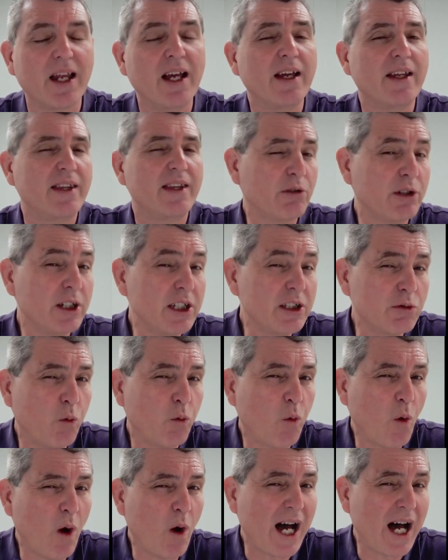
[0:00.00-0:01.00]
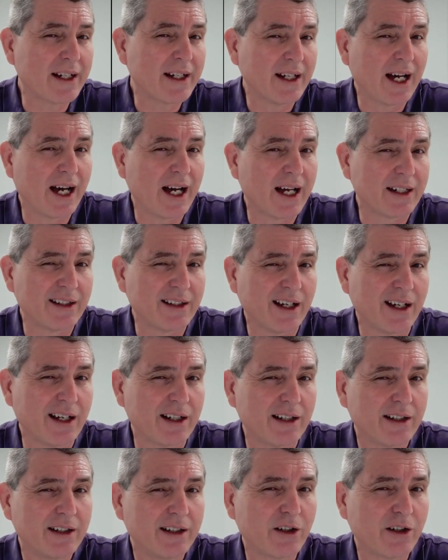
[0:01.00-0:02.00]
There is one under
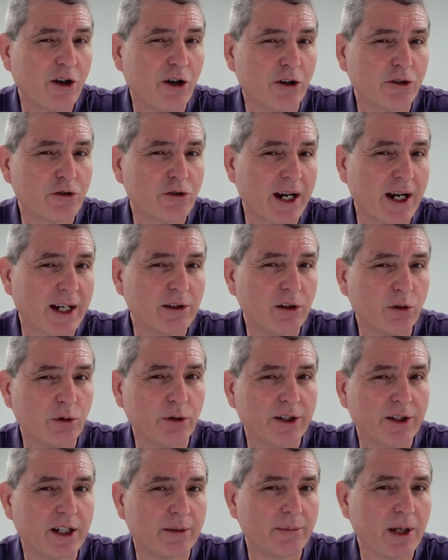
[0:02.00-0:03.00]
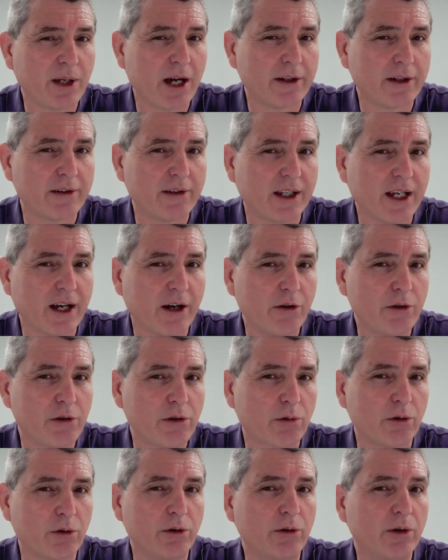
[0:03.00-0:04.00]
contract law that I'm going to go
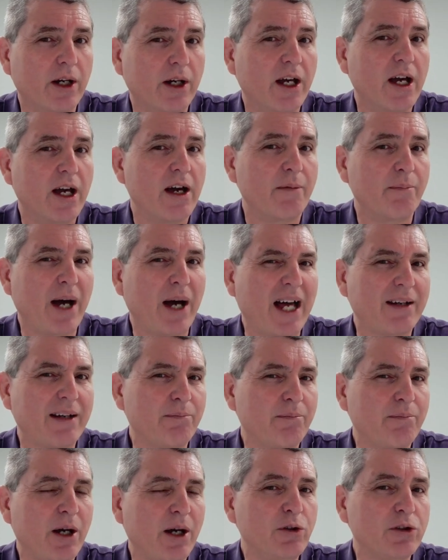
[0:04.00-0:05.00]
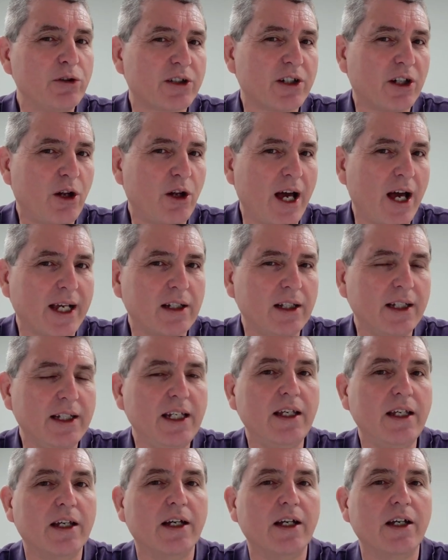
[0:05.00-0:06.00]
through. But most
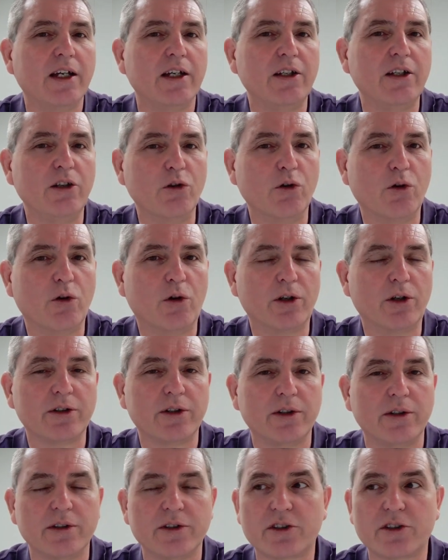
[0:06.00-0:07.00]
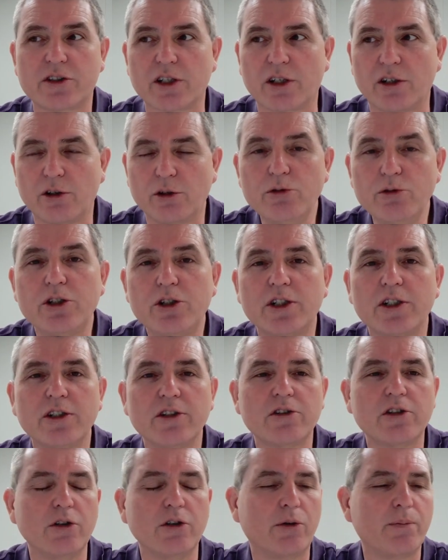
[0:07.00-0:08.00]
likely, your solution
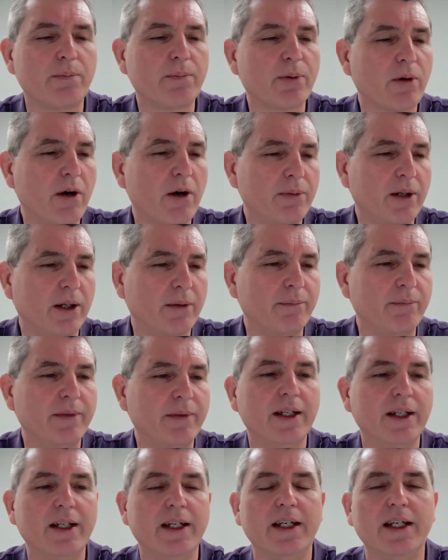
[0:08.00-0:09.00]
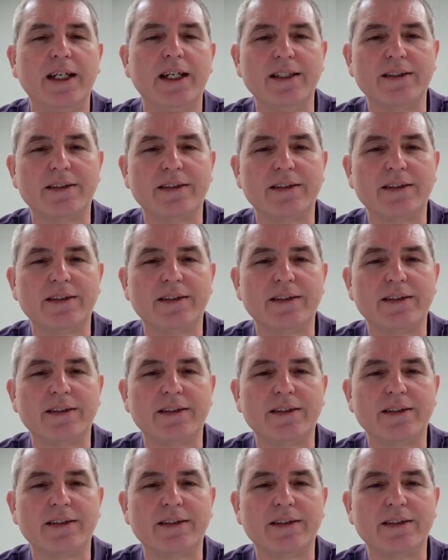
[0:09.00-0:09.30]
to your problem is